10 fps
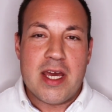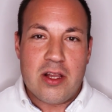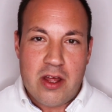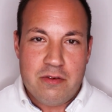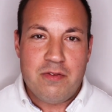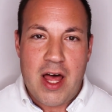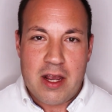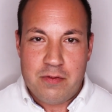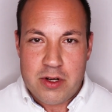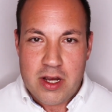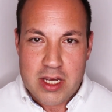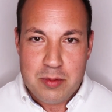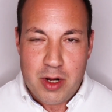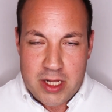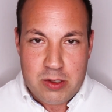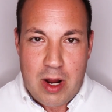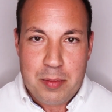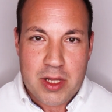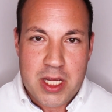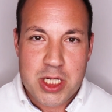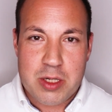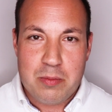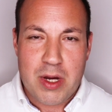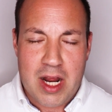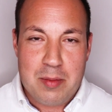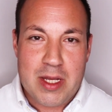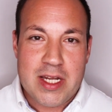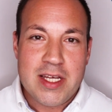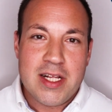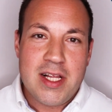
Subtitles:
get a lot of flack for talking about extrapolation, but I mean,